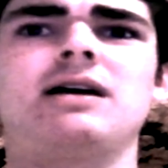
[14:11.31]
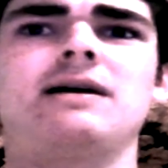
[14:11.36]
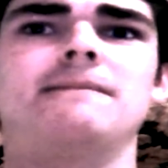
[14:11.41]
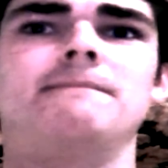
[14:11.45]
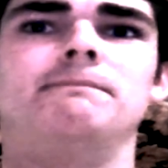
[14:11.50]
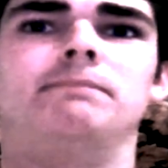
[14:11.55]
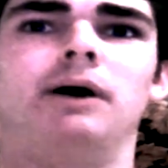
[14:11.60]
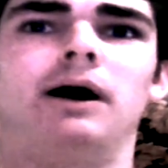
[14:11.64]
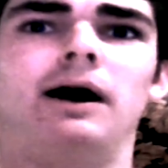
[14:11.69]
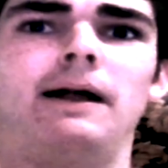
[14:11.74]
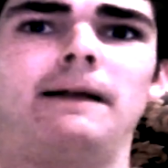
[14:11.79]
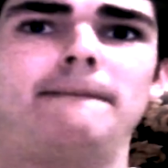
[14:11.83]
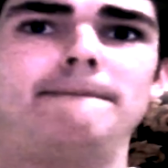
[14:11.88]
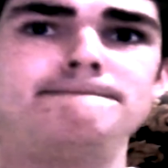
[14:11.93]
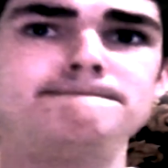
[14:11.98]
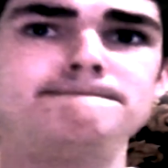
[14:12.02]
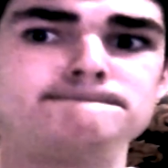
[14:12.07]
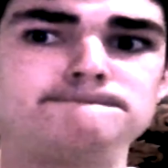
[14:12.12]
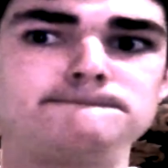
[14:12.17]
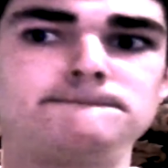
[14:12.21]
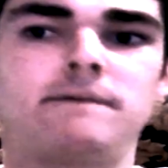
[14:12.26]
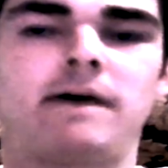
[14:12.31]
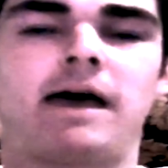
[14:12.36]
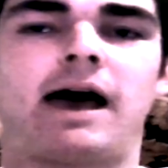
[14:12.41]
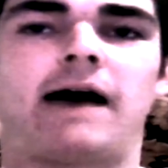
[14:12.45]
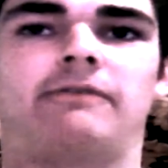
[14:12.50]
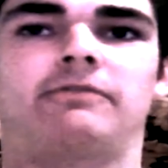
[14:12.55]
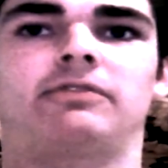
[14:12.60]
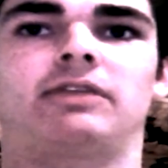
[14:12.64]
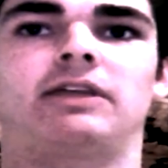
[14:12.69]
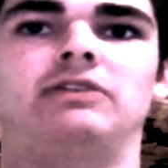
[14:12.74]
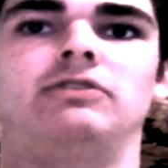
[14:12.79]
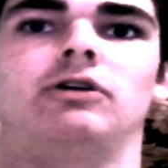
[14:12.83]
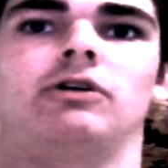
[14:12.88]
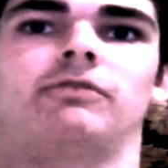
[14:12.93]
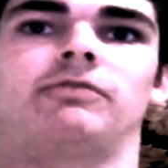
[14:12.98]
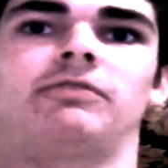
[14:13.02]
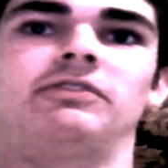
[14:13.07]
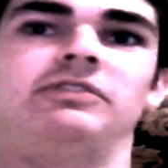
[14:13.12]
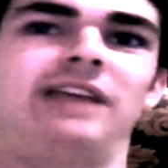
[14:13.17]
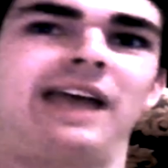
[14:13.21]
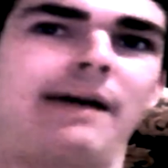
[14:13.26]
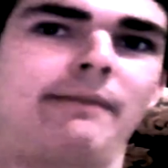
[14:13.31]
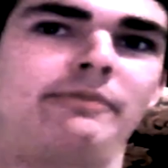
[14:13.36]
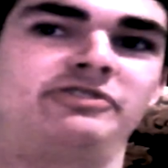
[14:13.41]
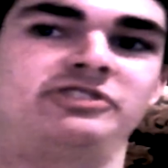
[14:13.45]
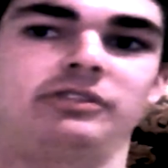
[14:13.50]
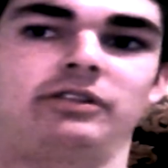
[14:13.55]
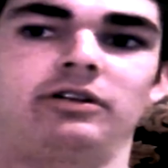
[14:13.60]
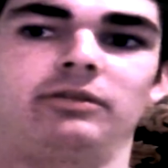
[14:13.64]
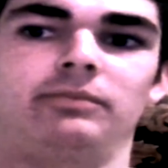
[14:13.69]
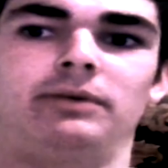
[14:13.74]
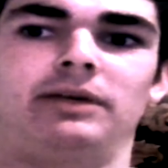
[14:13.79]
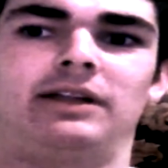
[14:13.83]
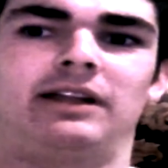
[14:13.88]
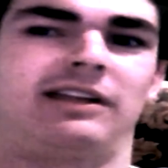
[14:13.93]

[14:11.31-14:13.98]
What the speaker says: but after they nerf the damage a little bit,